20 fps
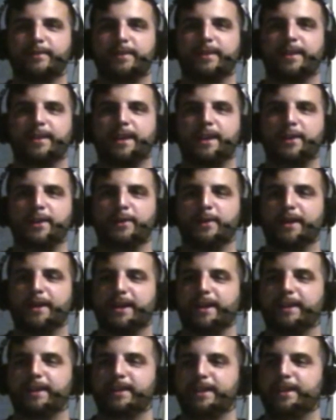I
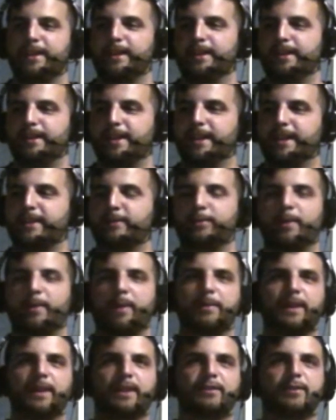know Nick's
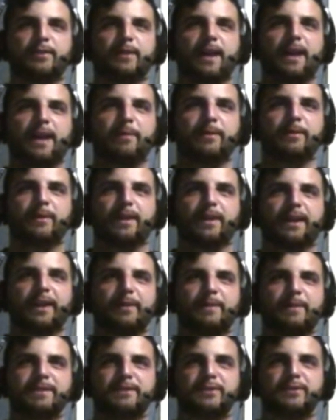probably not too happy right now
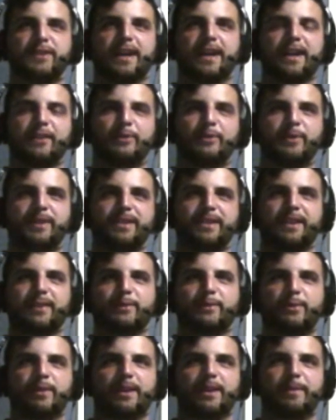about the Giants winning
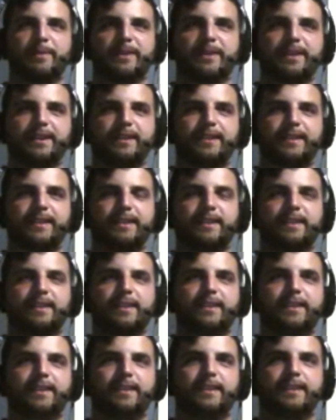yesterday, but
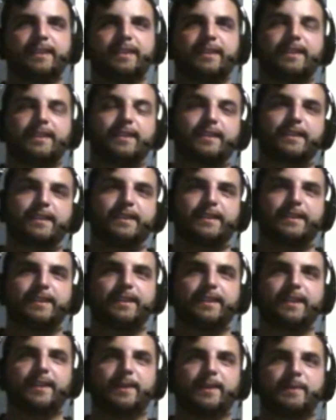
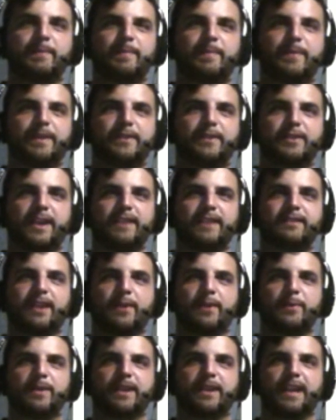the Giants got to
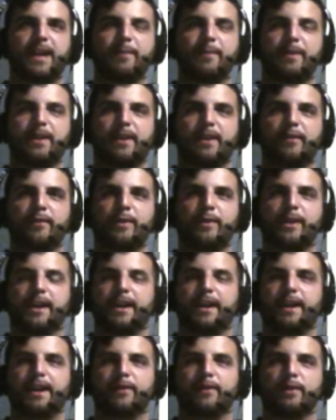win a game every
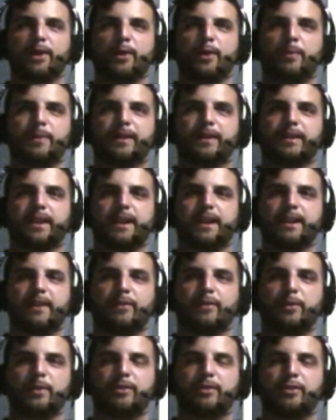opening night every
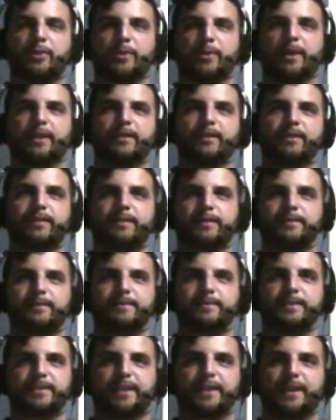once in a while.
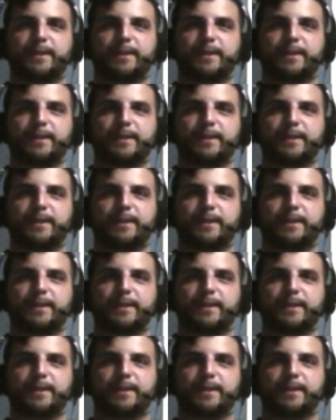So.